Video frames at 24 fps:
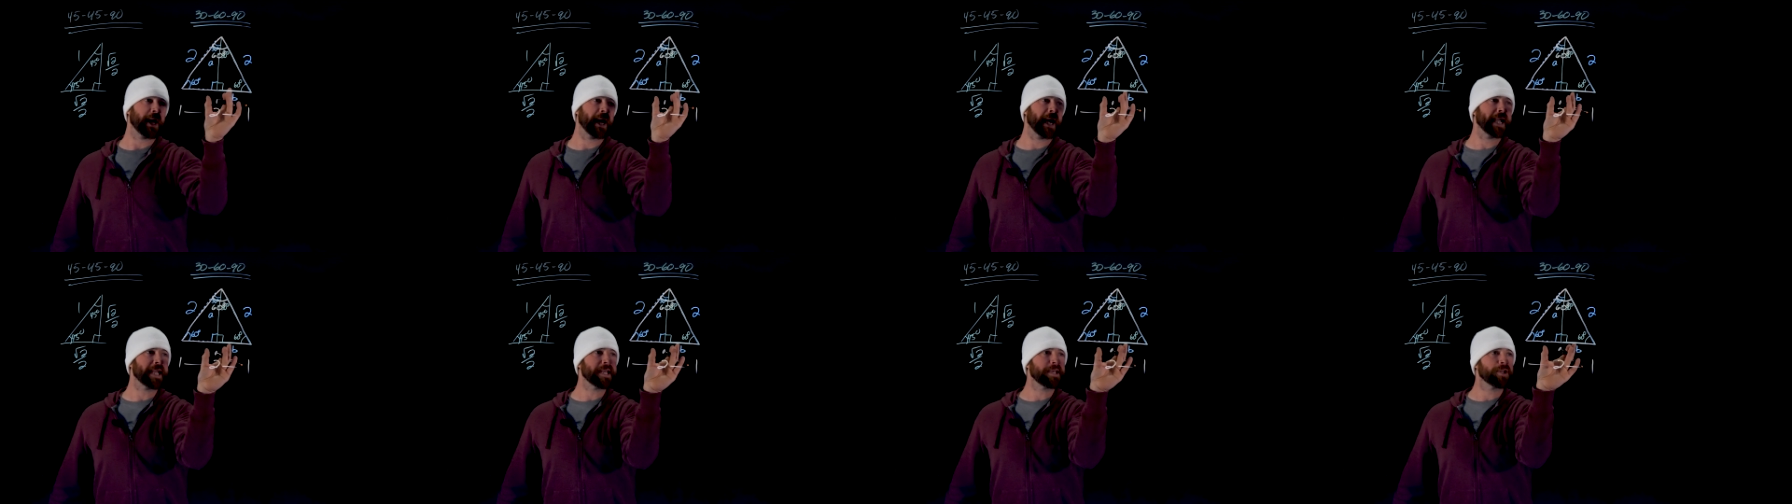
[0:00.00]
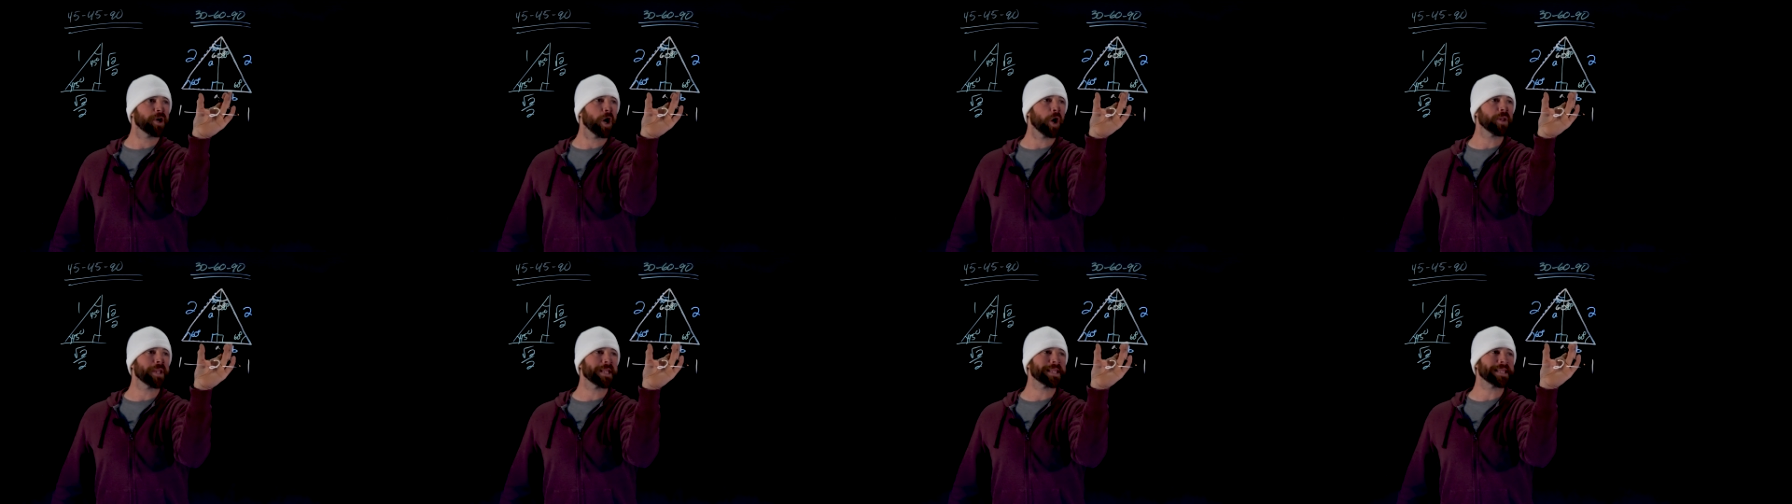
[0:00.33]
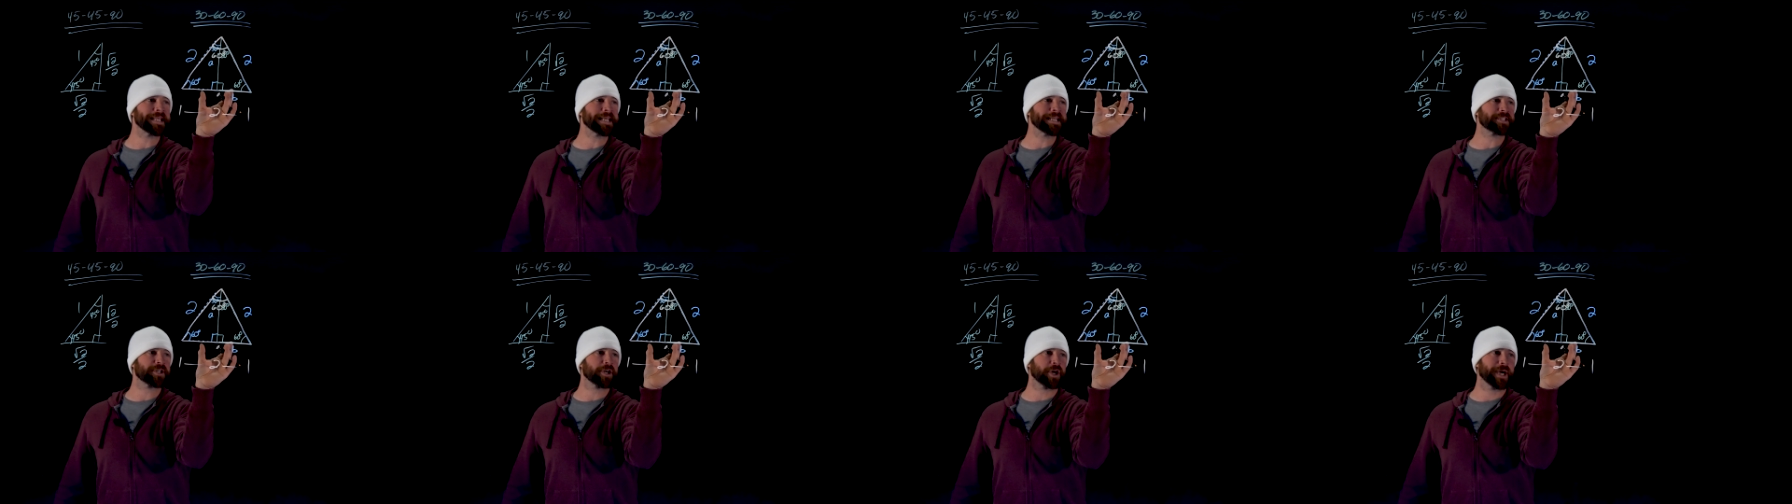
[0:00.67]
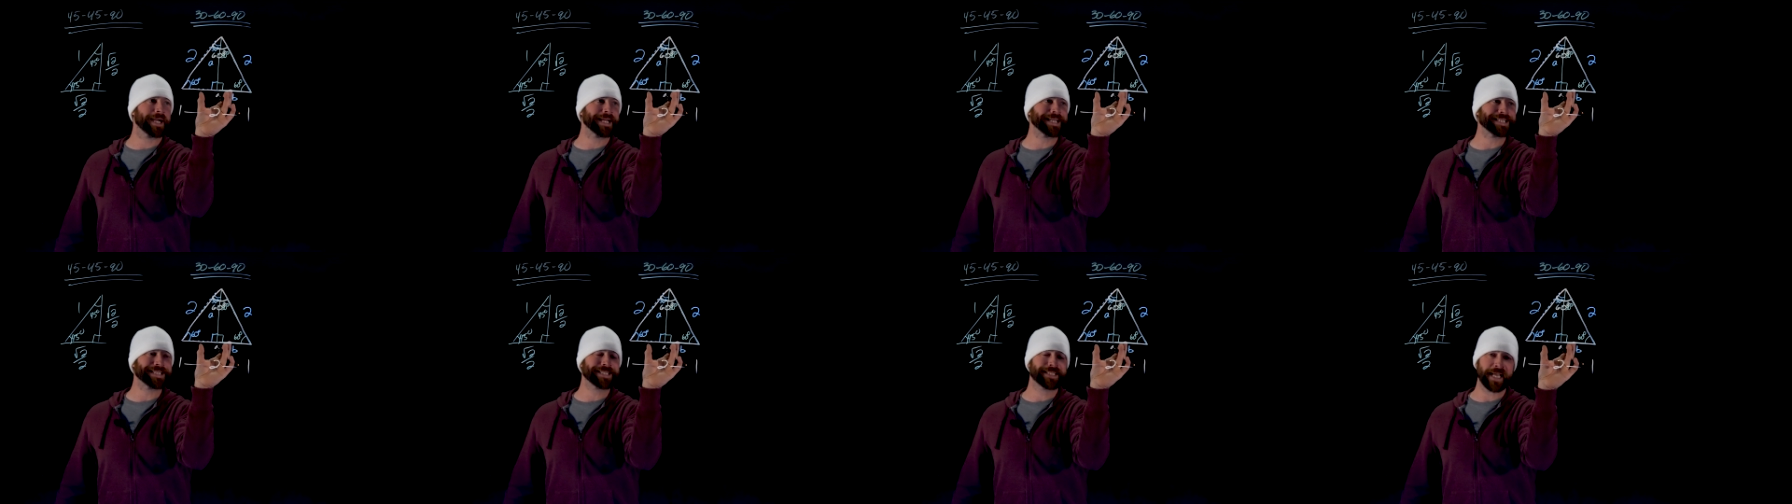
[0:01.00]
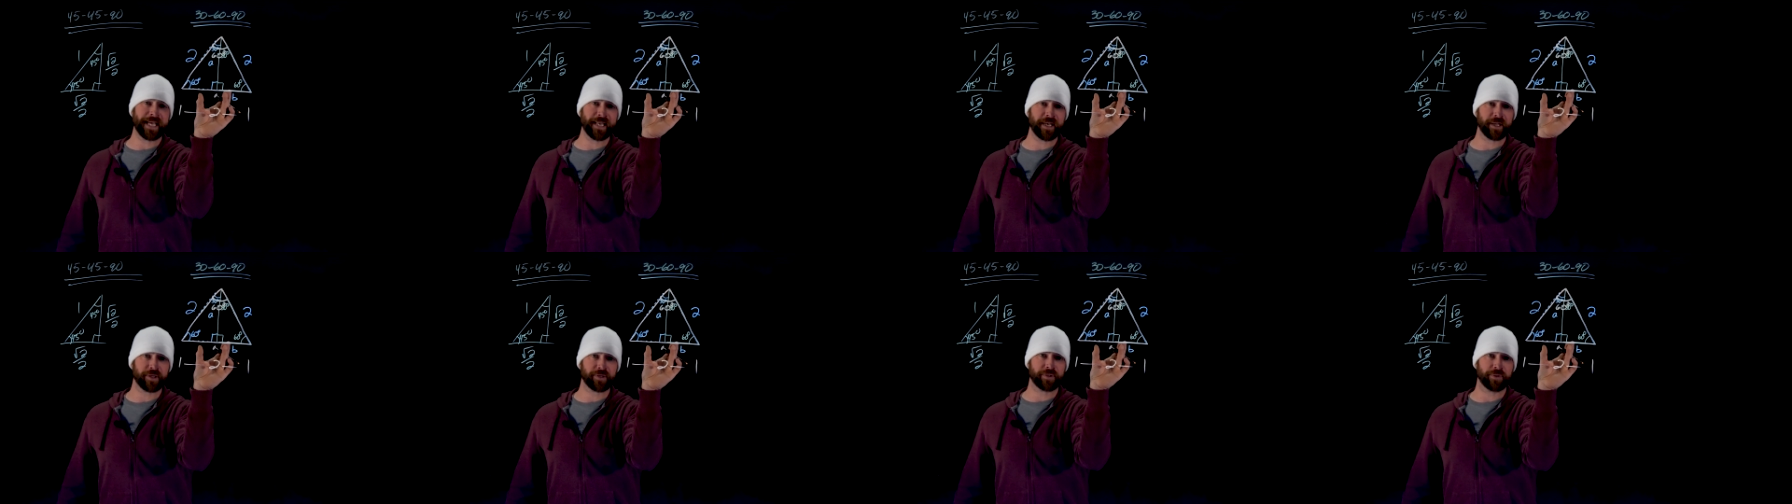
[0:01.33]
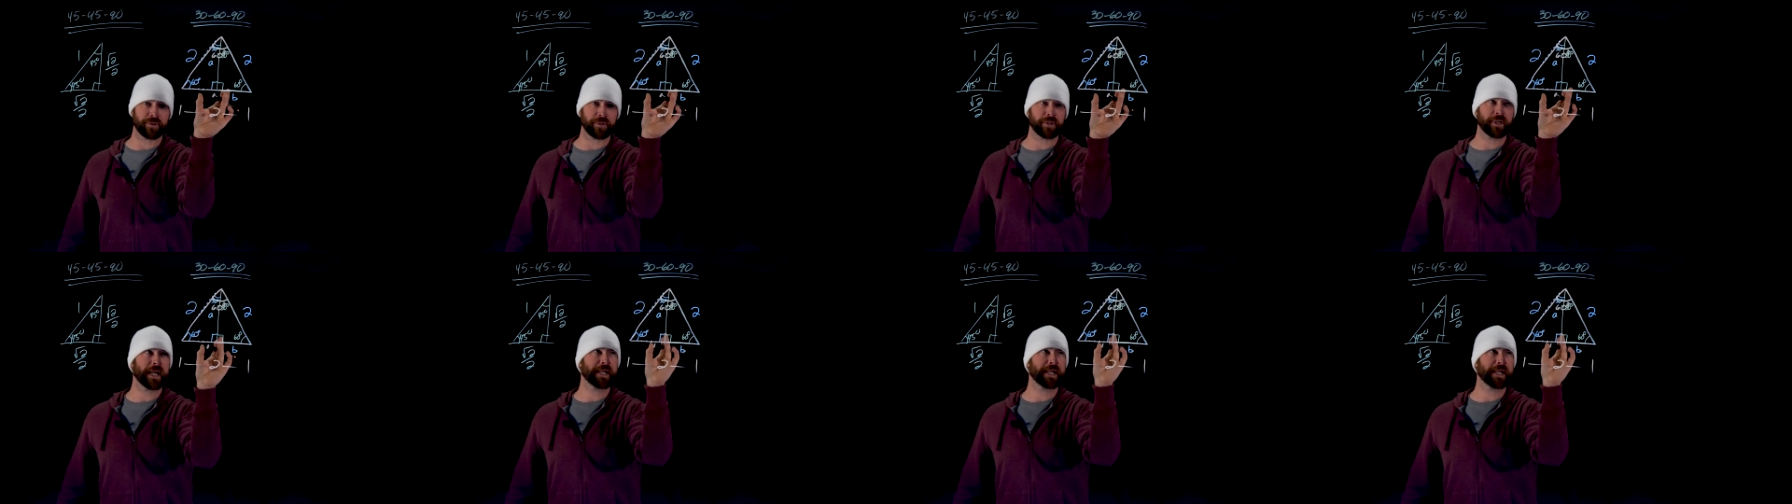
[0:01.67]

I know that these are identical